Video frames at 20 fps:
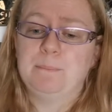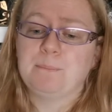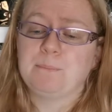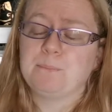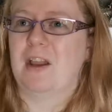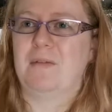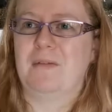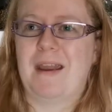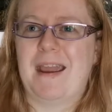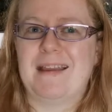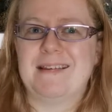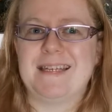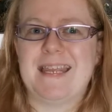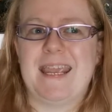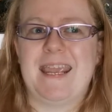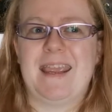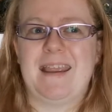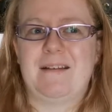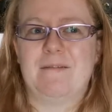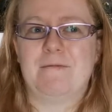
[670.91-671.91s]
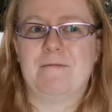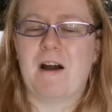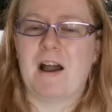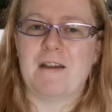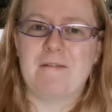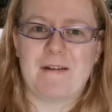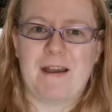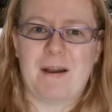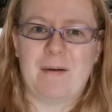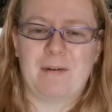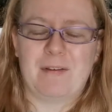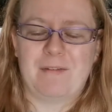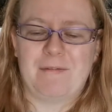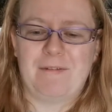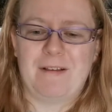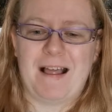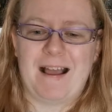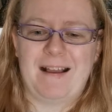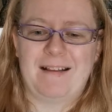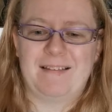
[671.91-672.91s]
I read in 5 hours
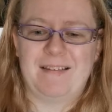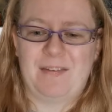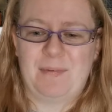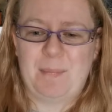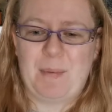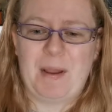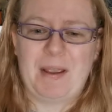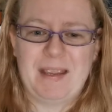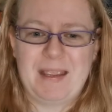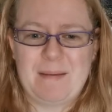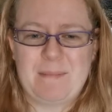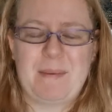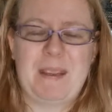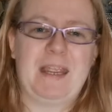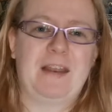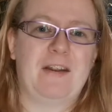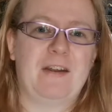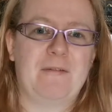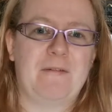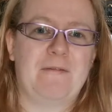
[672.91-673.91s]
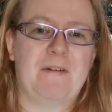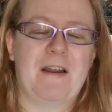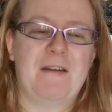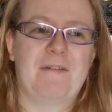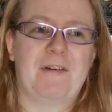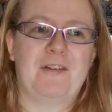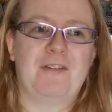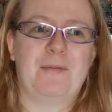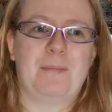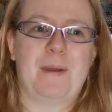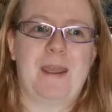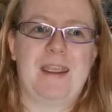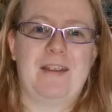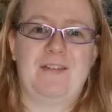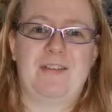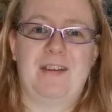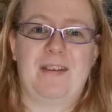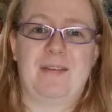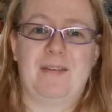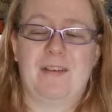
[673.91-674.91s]
flat, despite it being over 500
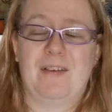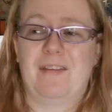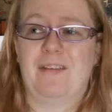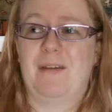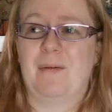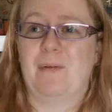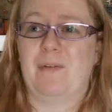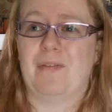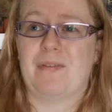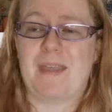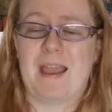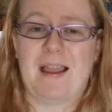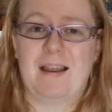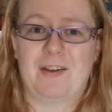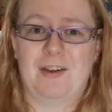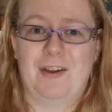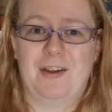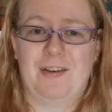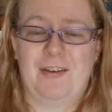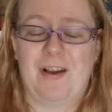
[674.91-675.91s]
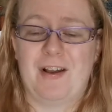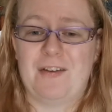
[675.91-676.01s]
pages, because it was that good.